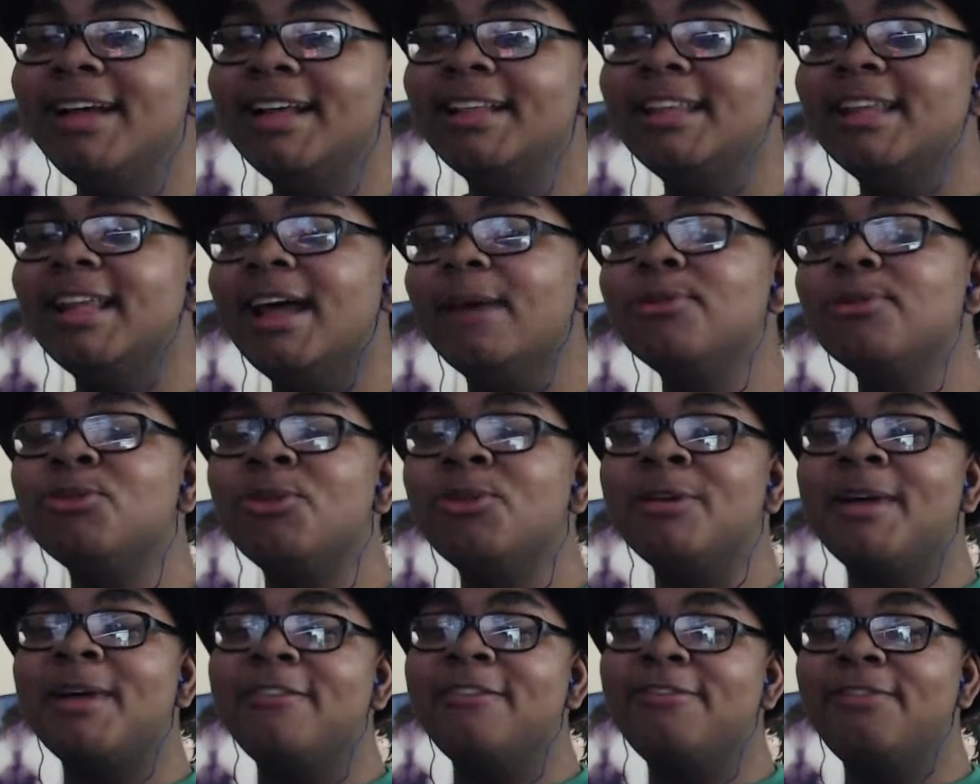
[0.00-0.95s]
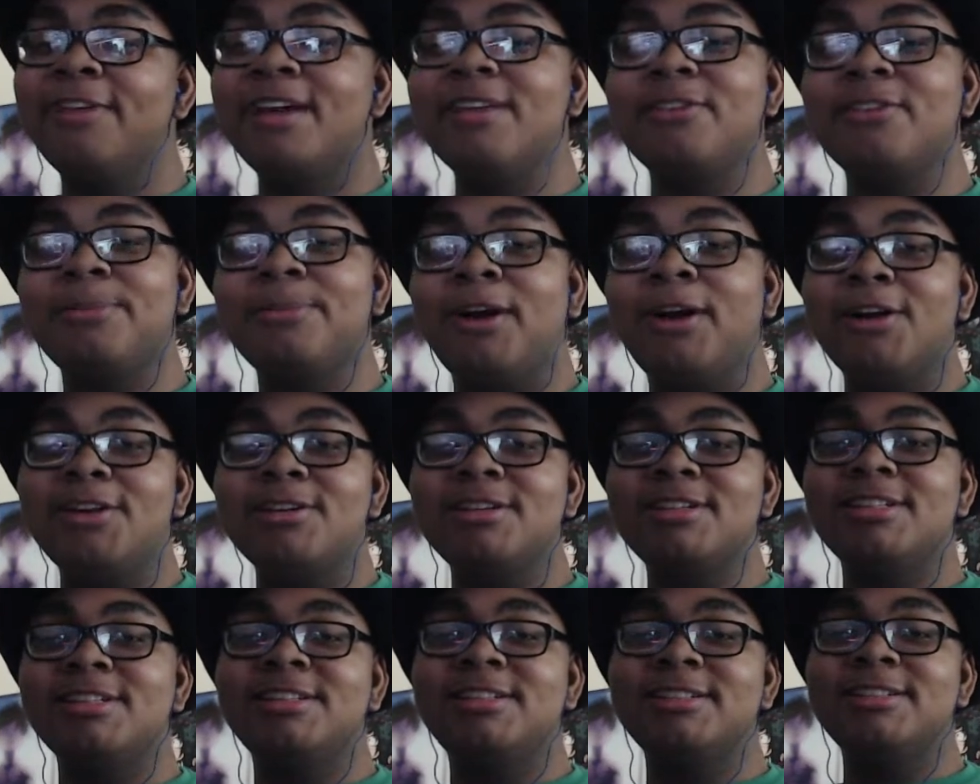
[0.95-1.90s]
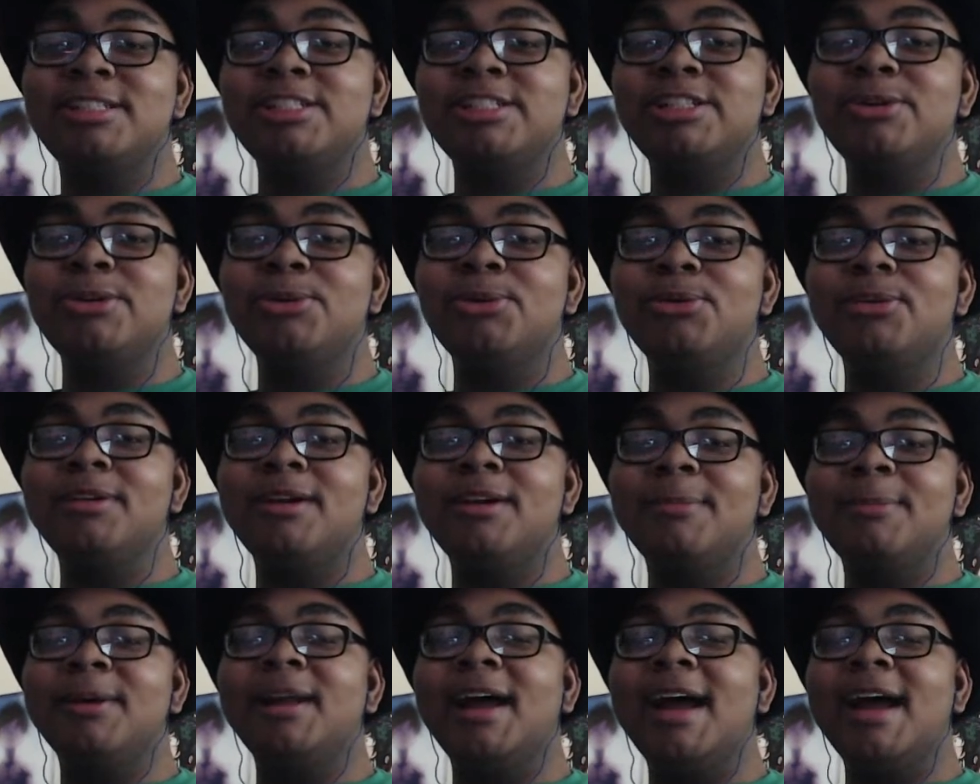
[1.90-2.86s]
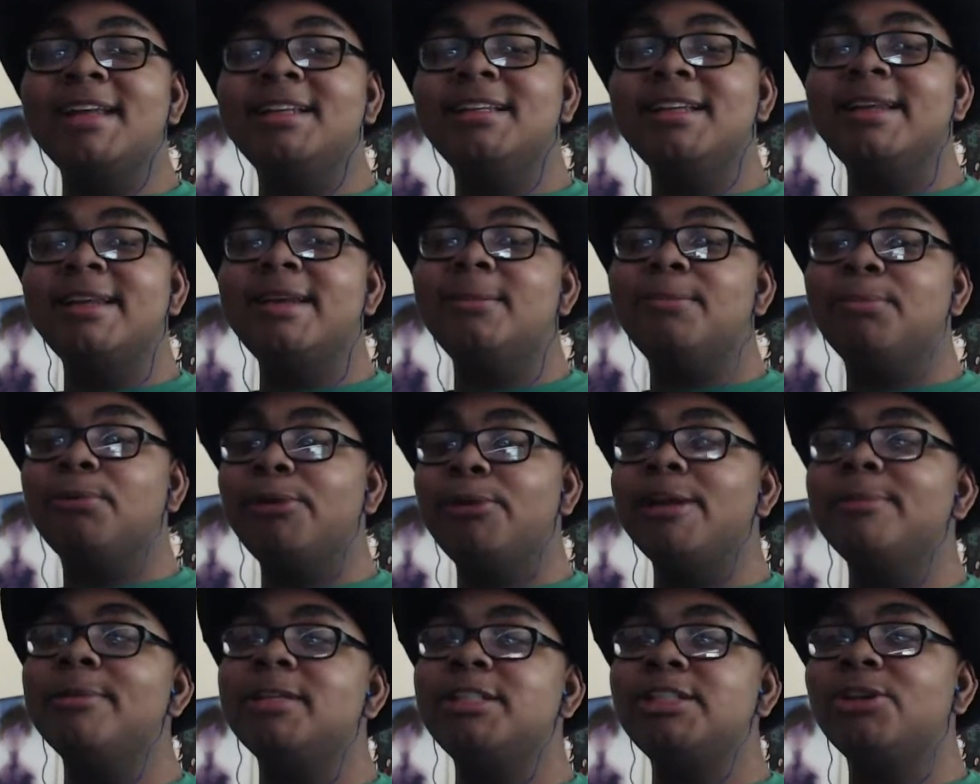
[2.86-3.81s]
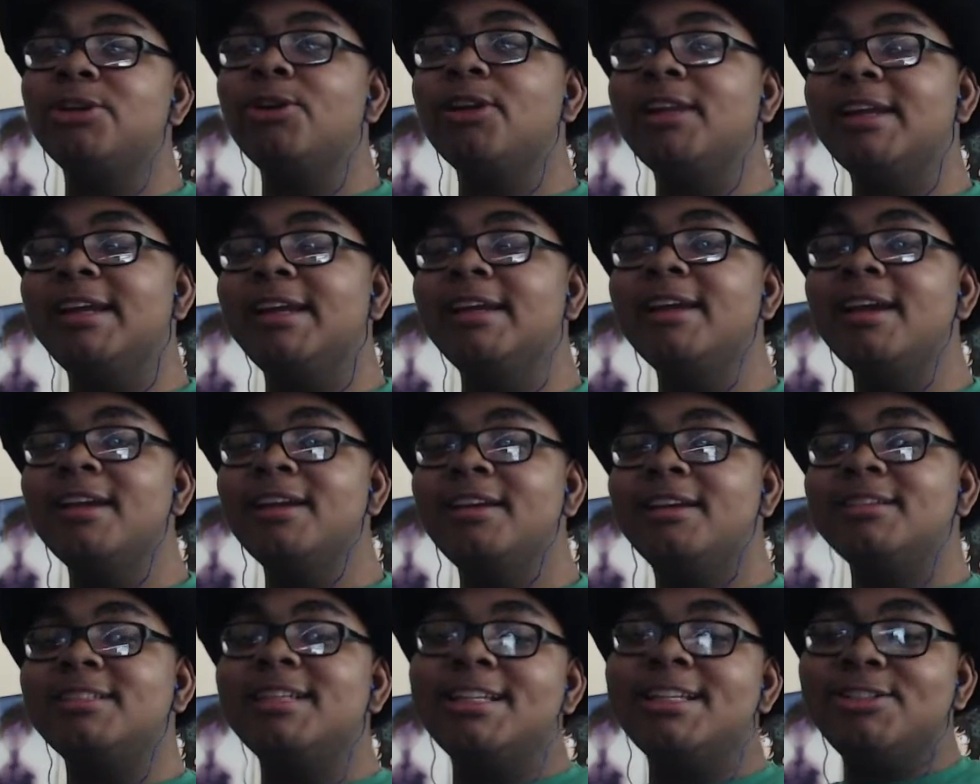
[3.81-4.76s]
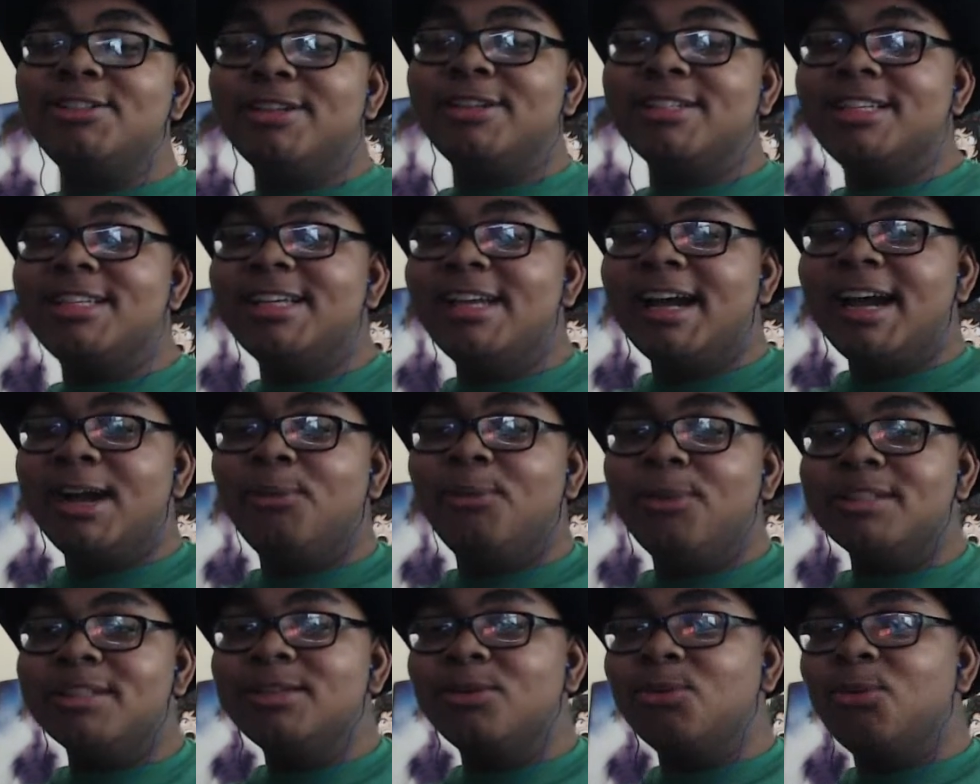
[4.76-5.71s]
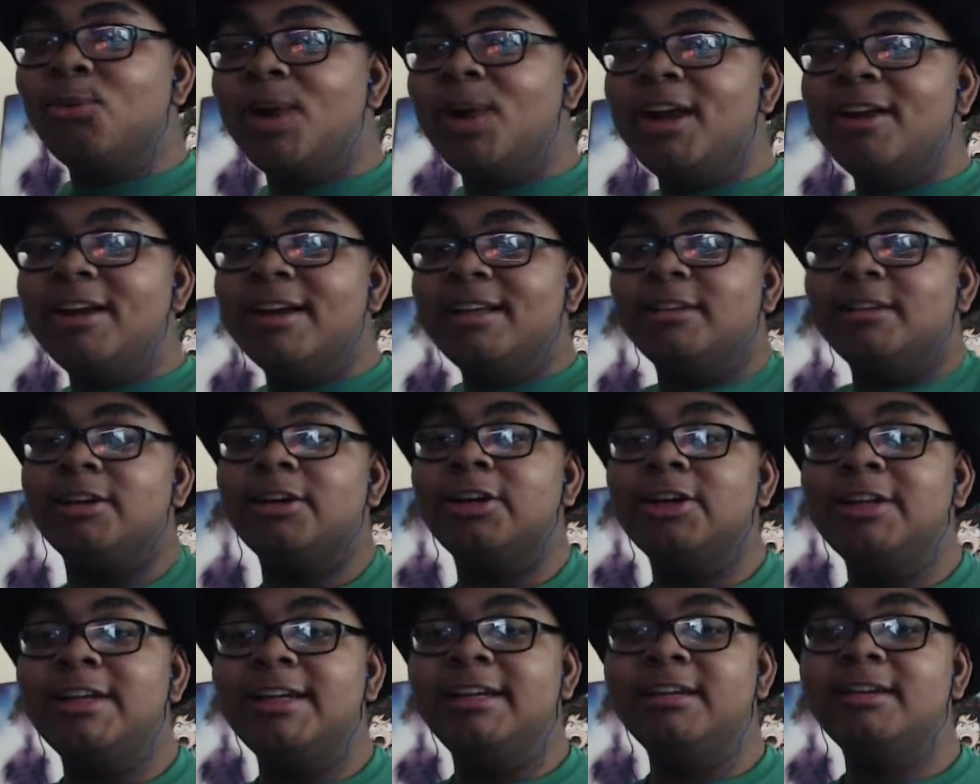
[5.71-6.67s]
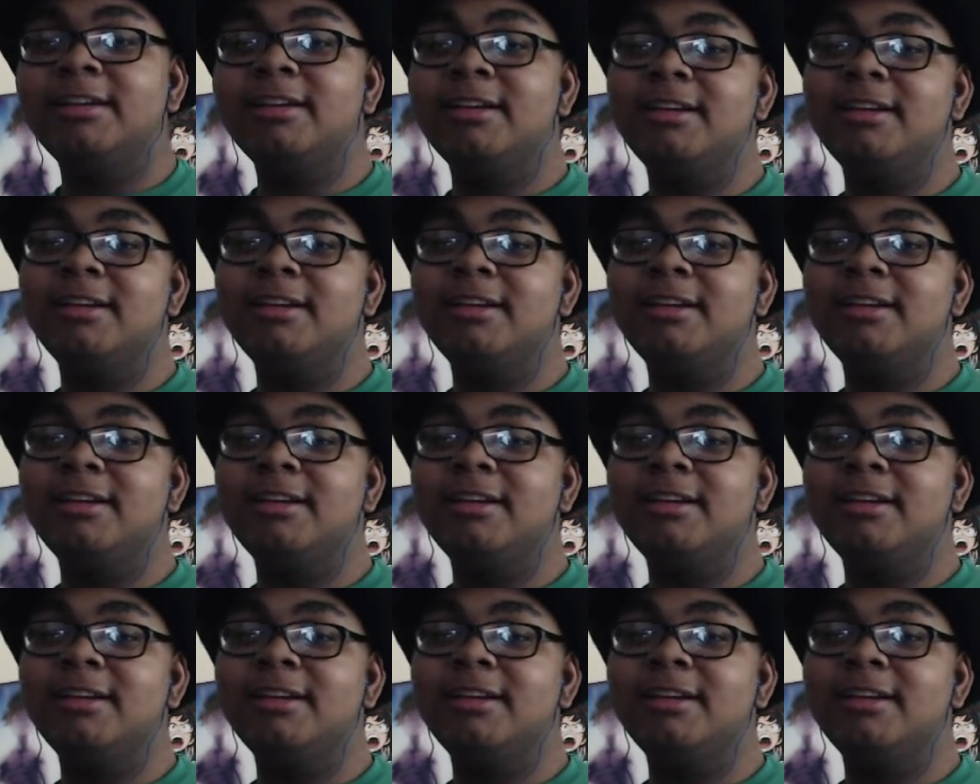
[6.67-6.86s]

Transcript: That was one of my favorite parts to shoot, but I did it prematurely because, as you can see, I wasn't wearing the hoodie.